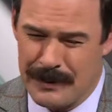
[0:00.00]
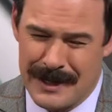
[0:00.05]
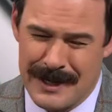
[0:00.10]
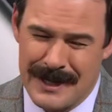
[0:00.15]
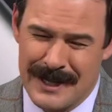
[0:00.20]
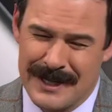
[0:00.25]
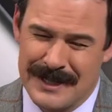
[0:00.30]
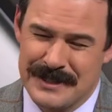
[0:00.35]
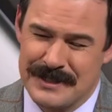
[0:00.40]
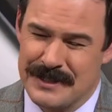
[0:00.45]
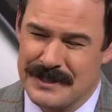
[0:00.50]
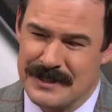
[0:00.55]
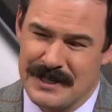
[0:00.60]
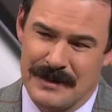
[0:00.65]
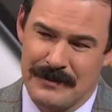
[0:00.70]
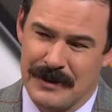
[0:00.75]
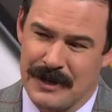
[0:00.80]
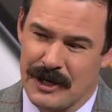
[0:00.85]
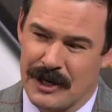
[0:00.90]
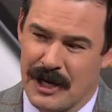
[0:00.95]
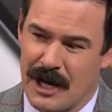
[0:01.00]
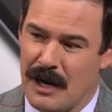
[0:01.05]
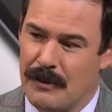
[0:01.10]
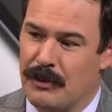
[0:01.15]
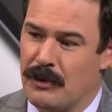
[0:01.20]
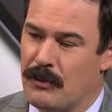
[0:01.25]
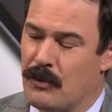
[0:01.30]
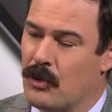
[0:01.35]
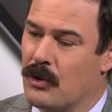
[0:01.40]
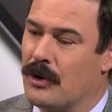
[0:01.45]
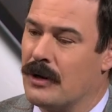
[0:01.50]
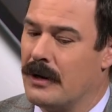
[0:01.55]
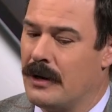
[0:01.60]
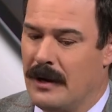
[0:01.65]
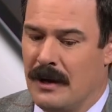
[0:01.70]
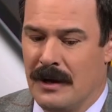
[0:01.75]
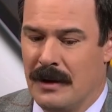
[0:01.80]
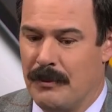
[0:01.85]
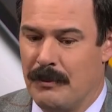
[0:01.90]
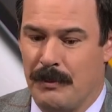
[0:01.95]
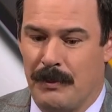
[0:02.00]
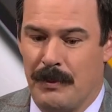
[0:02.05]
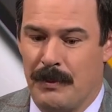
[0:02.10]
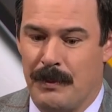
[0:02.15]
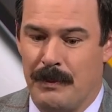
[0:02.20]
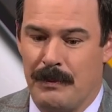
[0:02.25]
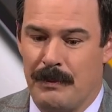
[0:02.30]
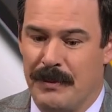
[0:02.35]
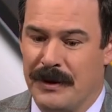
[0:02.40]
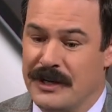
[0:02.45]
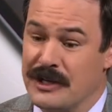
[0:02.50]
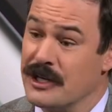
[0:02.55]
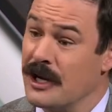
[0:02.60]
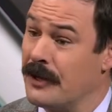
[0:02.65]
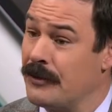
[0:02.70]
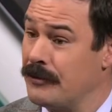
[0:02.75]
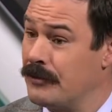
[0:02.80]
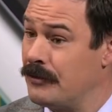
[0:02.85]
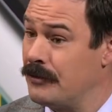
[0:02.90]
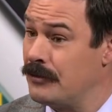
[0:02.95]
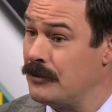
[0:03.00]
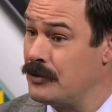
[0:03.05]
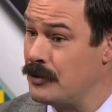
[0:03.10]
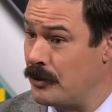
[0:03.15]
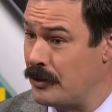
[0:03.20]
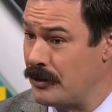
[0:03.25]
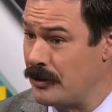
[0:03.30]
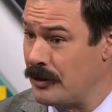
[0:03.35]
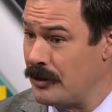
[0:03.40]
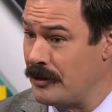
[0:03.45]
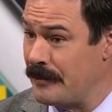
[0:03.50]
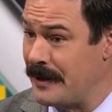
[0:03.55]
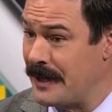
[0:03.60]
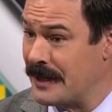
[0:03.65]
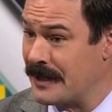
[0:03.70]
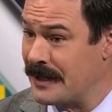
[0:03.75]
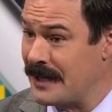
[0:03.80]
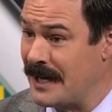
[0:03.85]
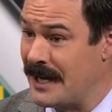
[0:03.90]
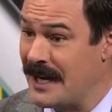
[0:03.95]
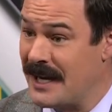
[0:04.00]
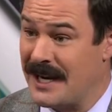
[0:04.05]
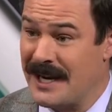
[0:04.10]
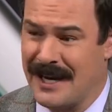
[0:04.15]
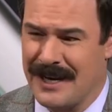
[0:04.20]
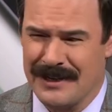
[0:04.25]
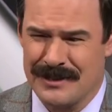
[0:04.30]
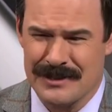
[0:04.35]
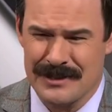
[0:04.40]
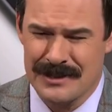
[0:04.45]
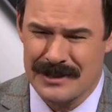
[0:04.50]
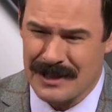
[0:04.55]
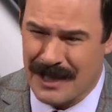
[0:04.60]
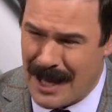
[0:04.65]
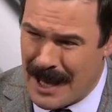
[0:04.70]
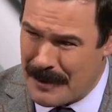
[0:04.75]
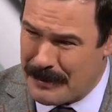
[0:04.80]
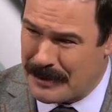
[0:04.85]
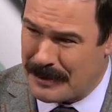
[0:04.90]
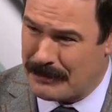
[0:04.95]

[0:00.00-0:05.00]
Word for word: been nice to see him get a couple more, but he shot two under on the back nine, had a sloppy